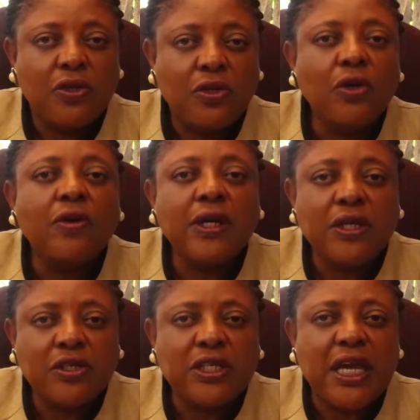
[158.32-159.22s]
your
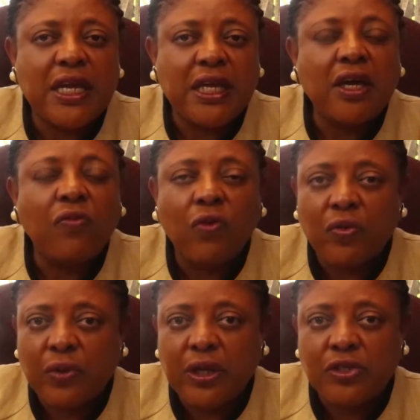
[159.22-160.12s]
understanding of
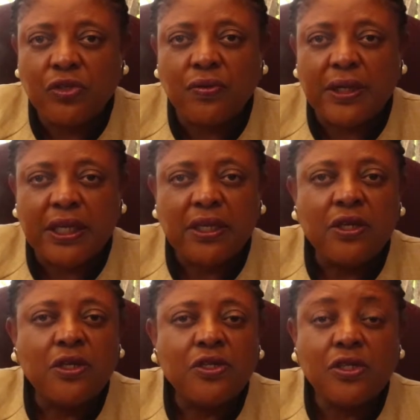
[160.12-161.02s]
what we are doing,
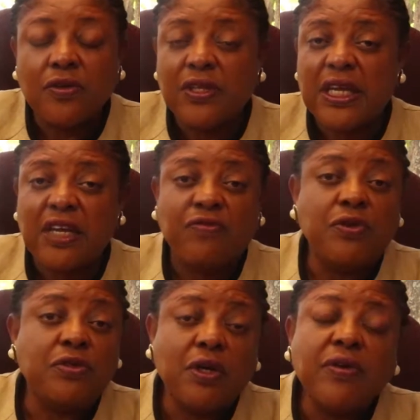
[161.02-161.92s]
so that if
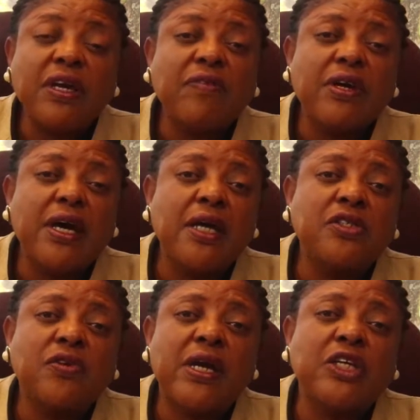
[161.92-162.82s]
you don't have a
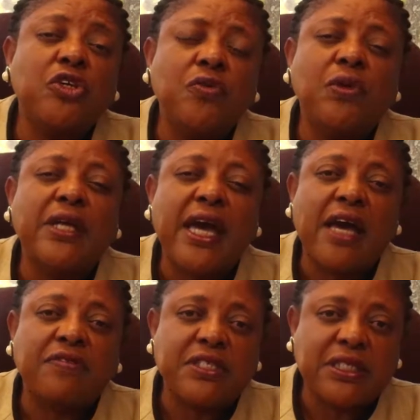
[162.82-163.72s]
contract, you will
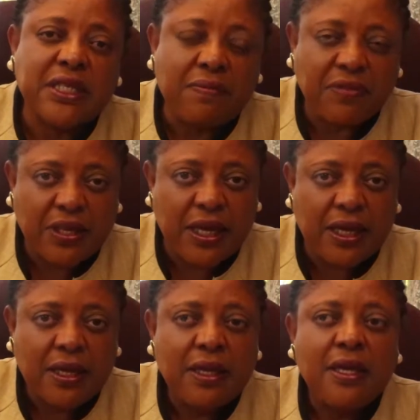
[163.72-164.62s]
have
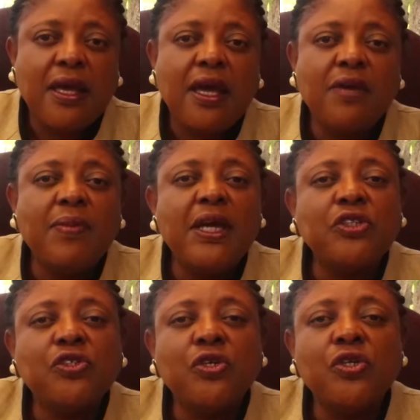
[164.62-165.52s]
something. And
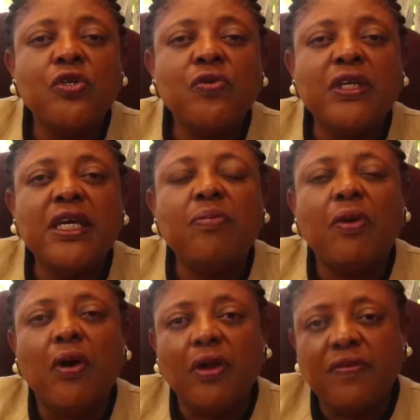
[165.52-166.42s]
make sure you
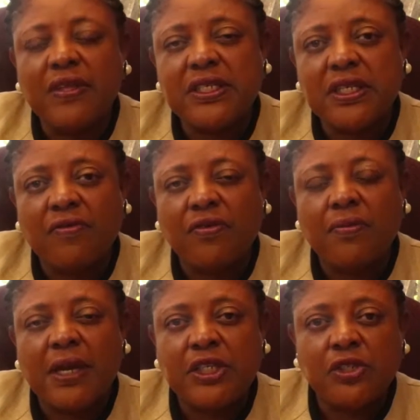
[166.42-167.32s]
keep all of this
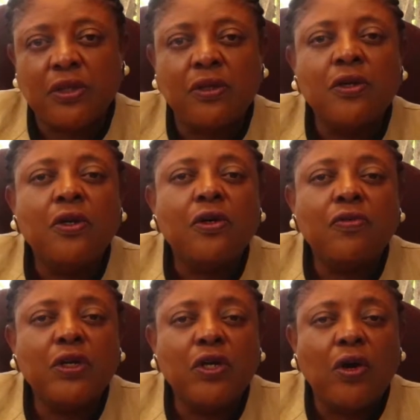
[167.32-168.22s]
information
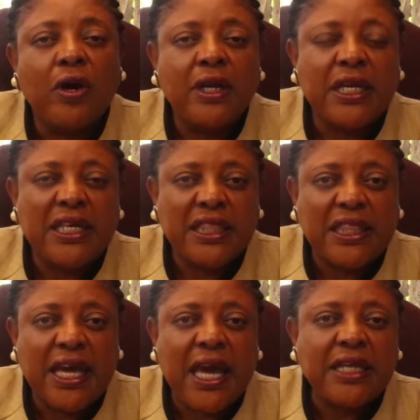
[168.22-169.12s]
regarding
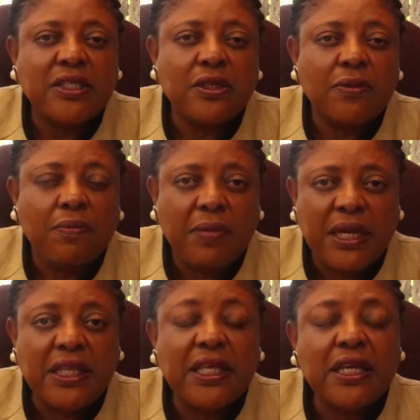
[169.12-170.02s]
that
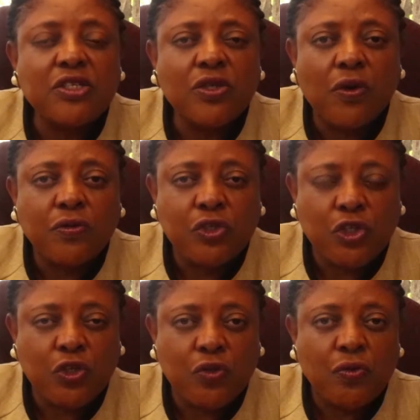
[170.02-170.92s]
money that is owed
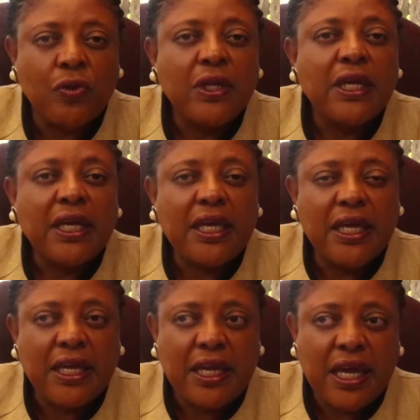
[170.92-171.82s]
to you
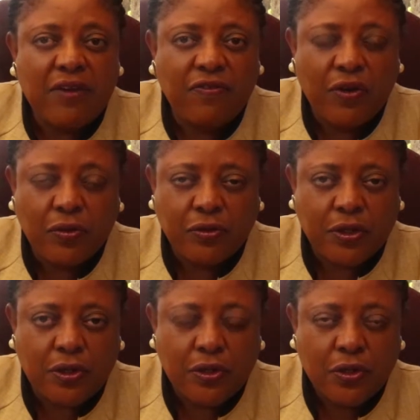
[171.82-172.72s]
in a
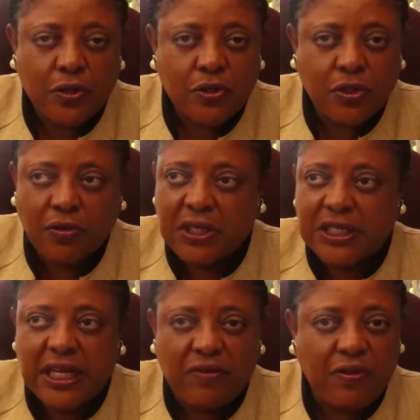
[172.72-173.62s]
folder. So
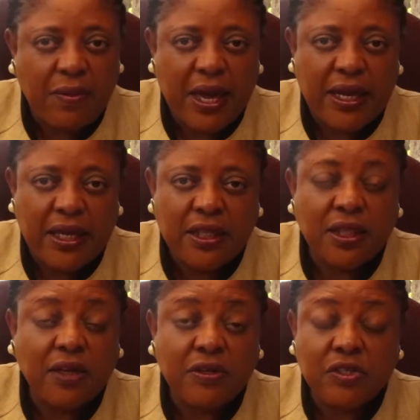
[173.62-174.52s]
list everybody,
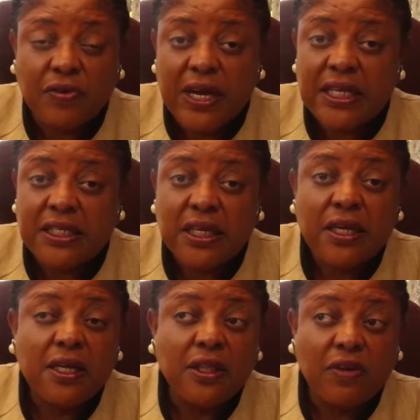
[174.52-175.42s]
their address,
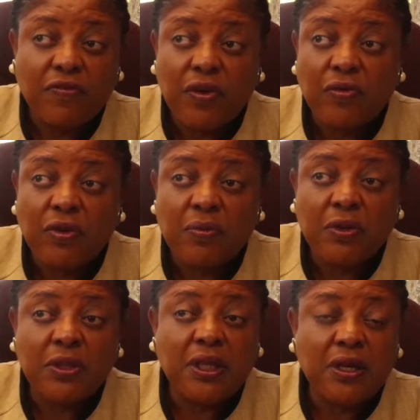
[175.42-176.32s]
their phone
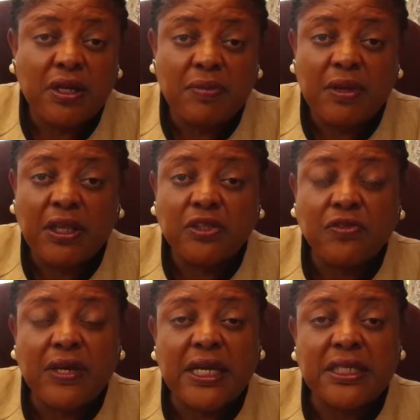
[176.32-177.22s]
number, their email
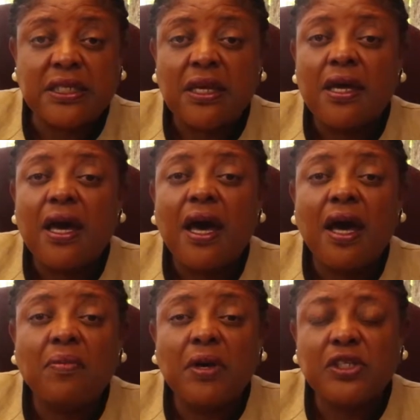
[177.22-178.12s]
address,
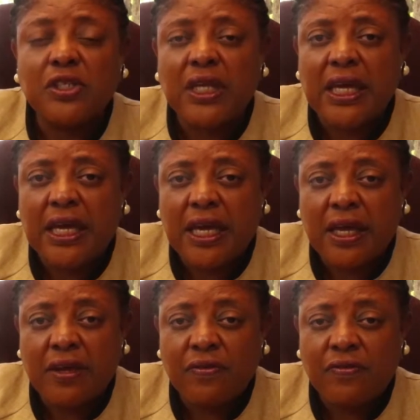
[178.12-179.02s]
how much they
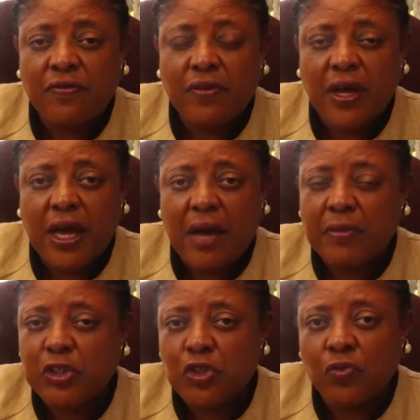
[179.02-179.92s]
have, how
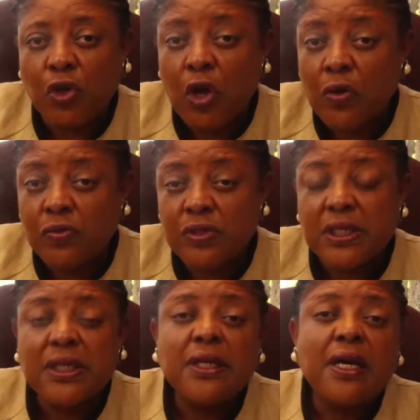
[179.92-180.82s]
much you loaned,
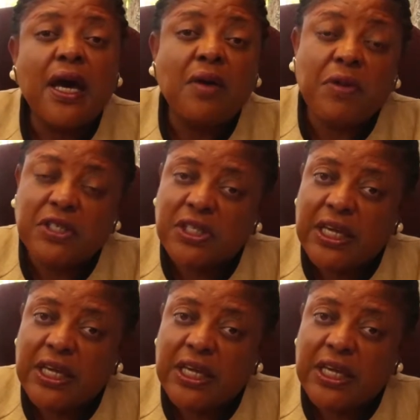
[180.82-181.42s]
how much